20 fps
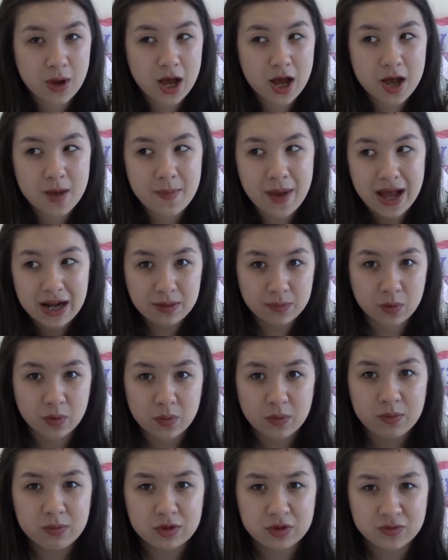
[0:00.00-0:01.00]

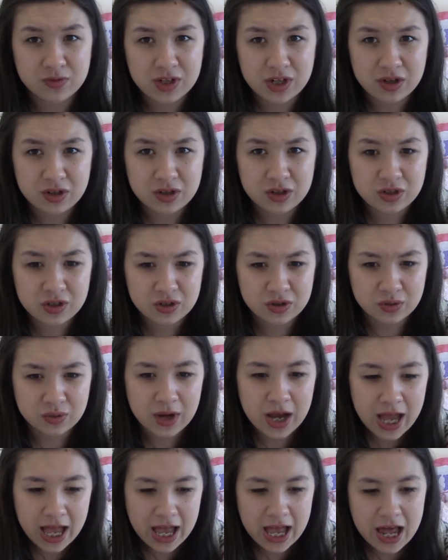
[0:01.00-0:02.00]
animal which was really
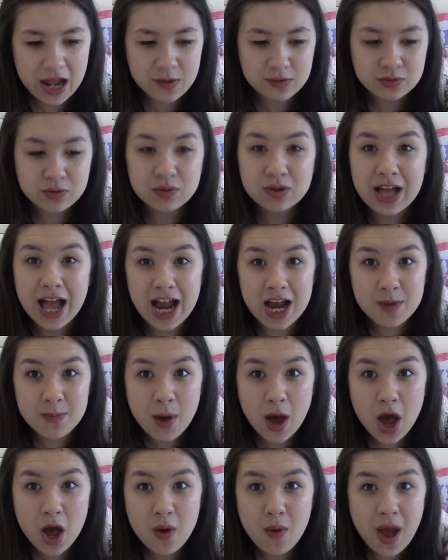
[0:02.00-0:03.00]
unusual, and it was called
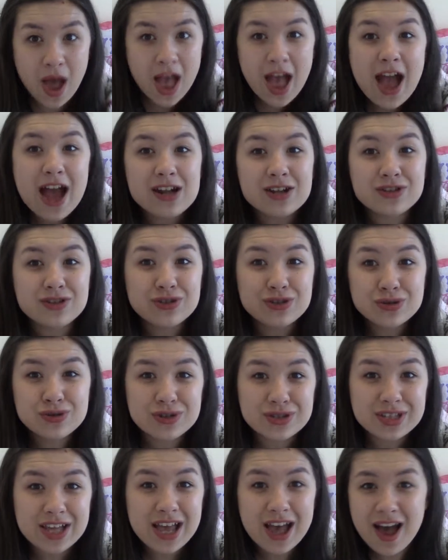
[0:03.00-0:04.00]
Kakapo. And as
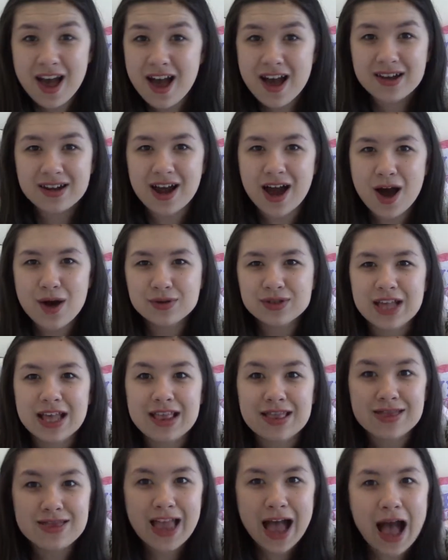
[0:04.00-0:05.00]
soon as I heard it, I was
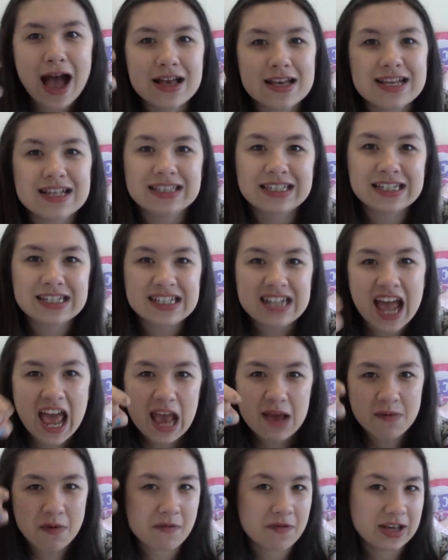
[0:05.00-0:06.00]
like, that is the
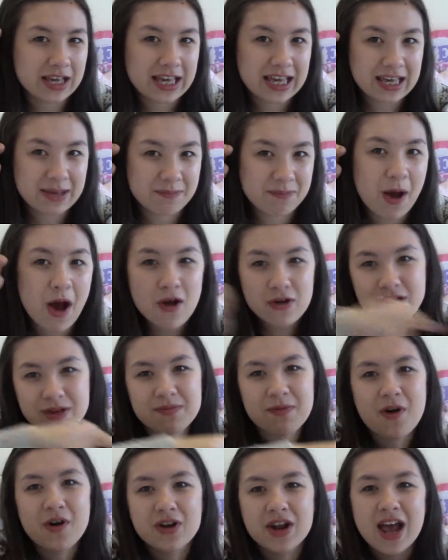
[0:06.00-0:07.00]
name of a
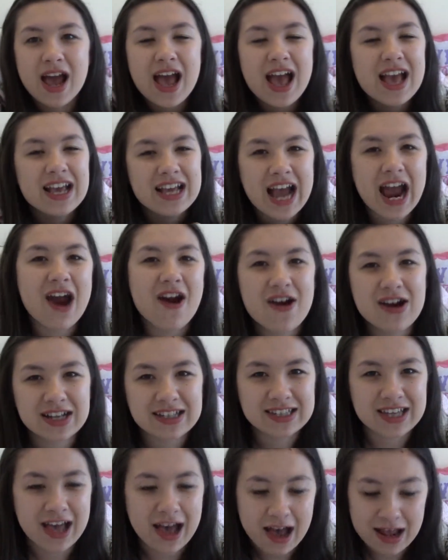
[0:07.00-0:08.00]
Pokemon
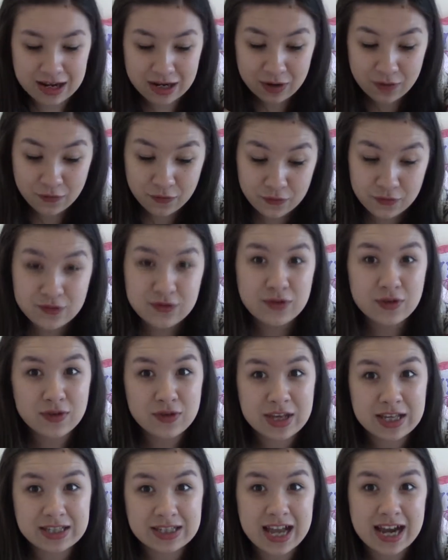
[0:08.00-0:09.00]
character. And then I
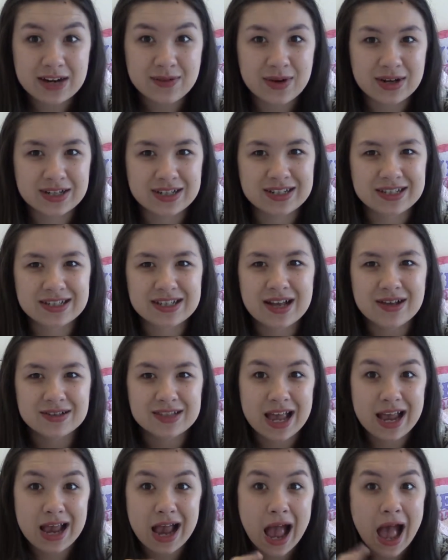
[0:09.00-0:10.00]
saw these tag questions, and I
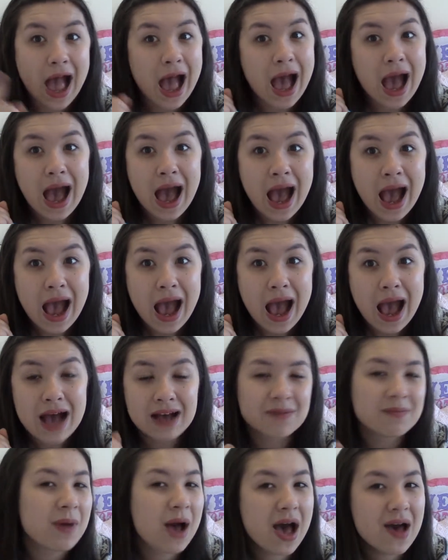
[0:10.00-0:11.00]
was like,
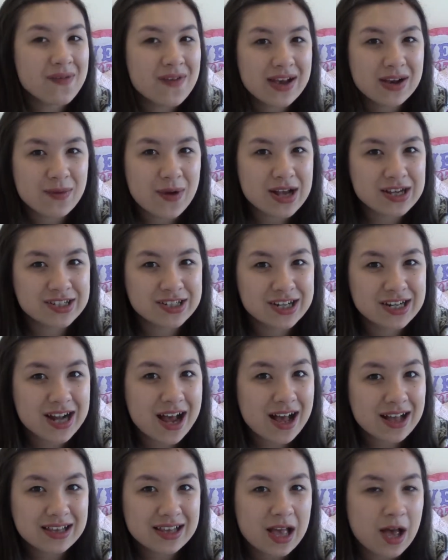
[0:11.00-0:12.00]
perfect question,
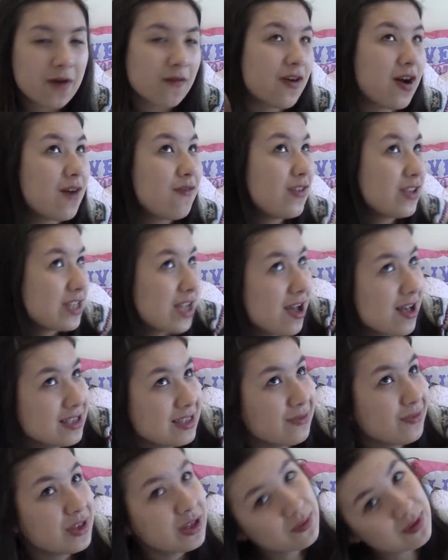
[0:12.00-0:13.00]
perfect
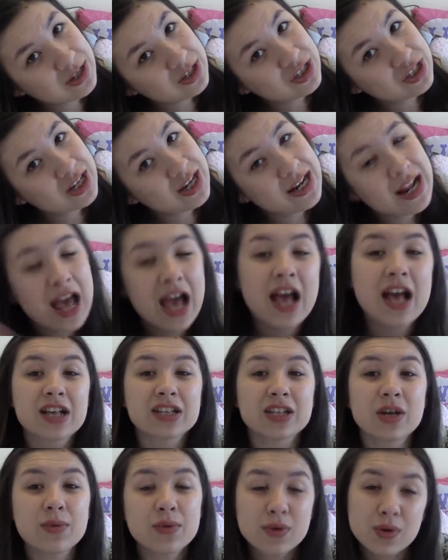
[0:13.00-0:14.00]
answer for the question.
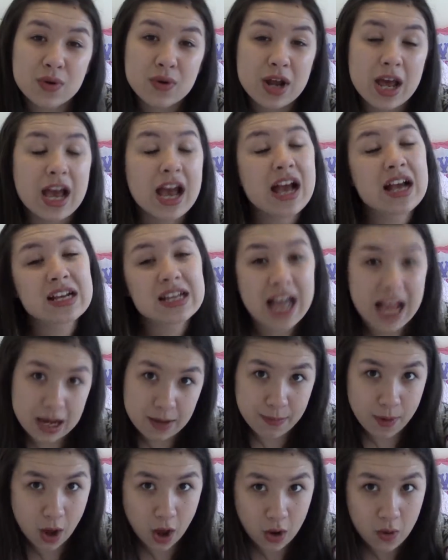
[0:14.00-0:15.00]
So I would call it
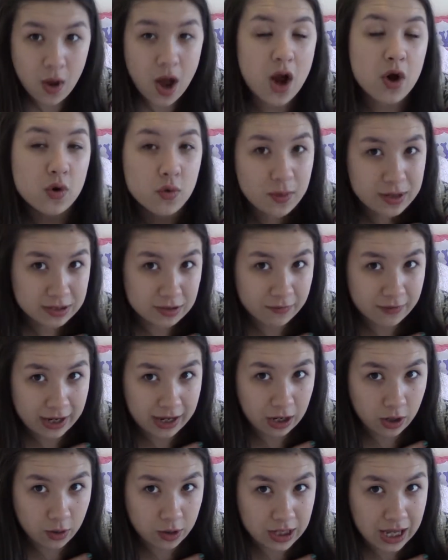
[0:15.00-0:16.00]
Kakapo. I call myself
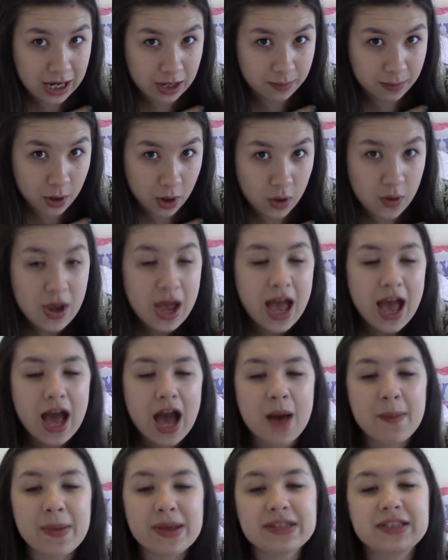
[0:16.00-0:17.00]
Kakapo.
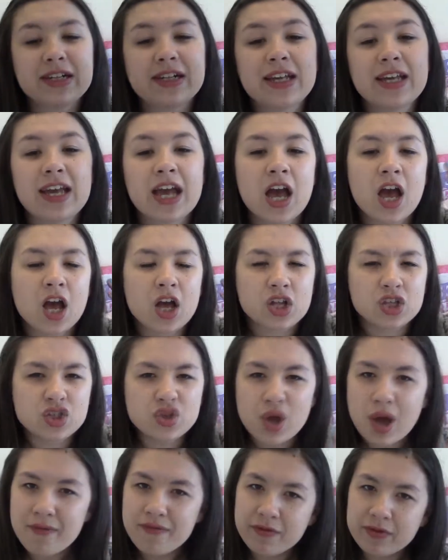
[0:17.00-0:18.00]
And basically,
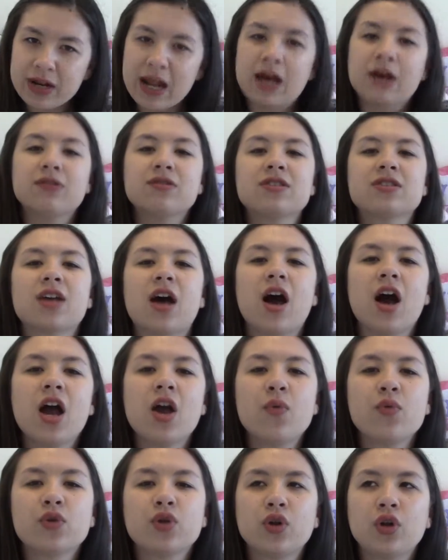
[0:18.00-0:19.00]
to everyone else,
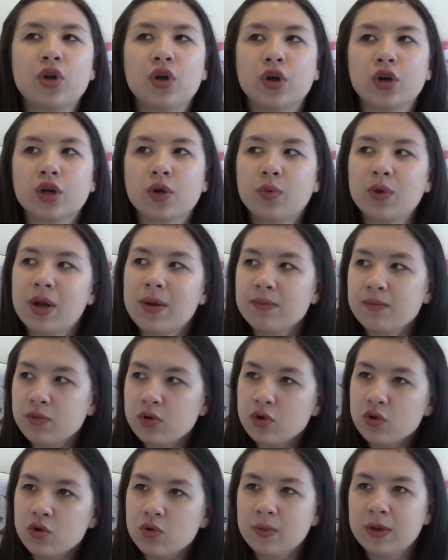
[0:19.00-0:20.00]
I would look, when
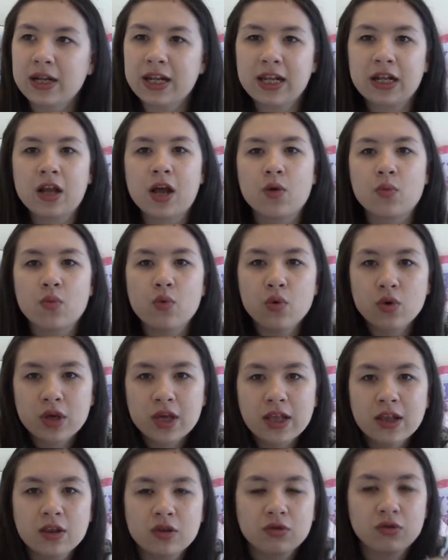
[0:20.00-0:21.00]
I'm normally like
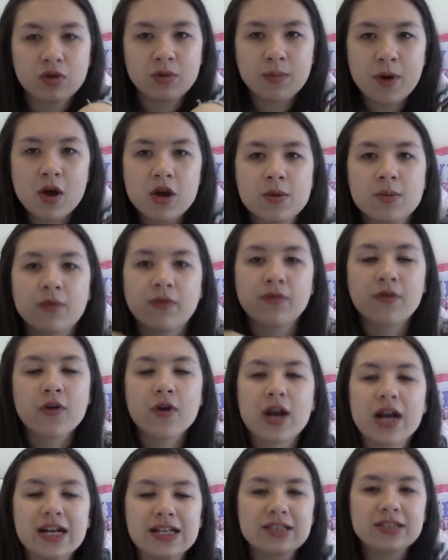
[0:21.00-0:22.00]
walking through the Pokemon
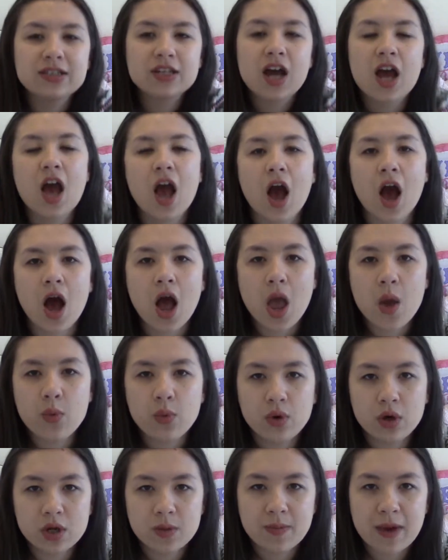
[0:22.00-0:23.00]
forest, I
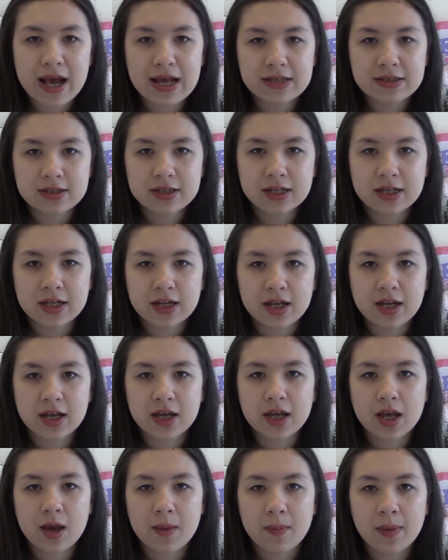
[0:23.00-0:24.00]
would
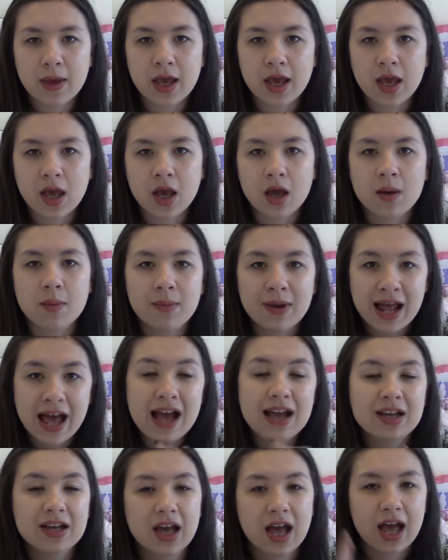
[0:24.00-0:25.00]
basically be
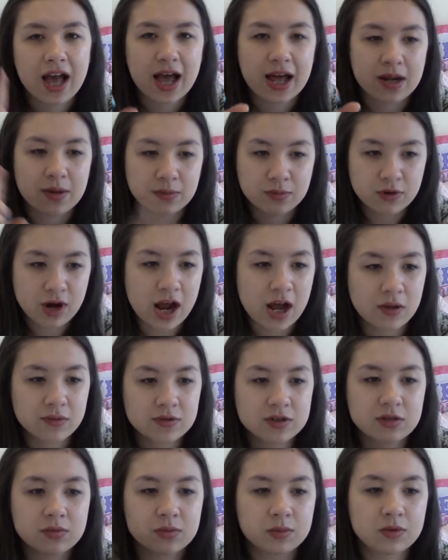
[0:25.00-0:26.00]
black and
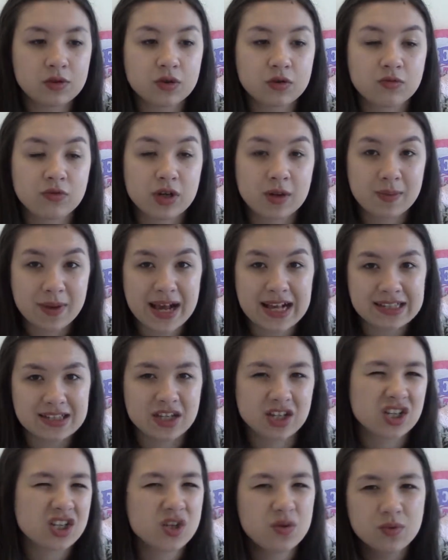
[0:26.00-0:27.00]
brown, so I would look really
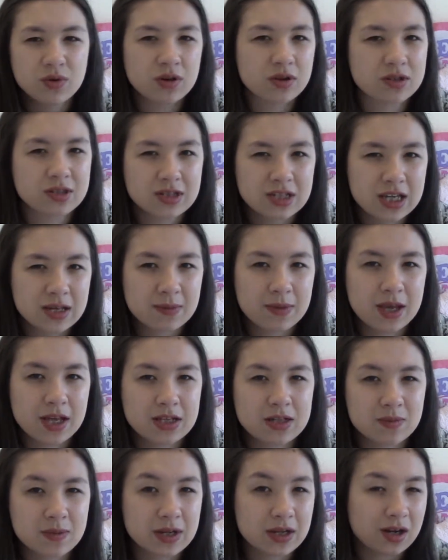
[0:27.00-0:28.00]
basic, and you wouldn't see
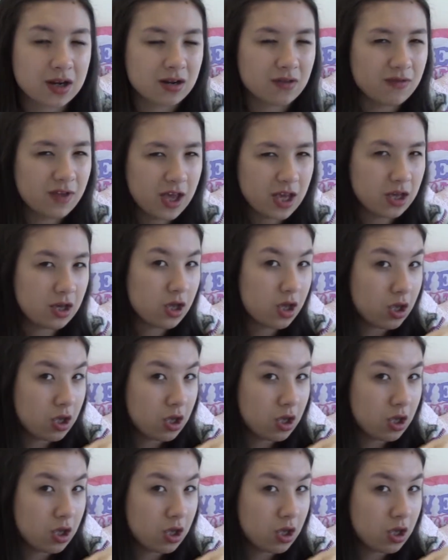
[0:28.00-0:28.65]
me to be kind of a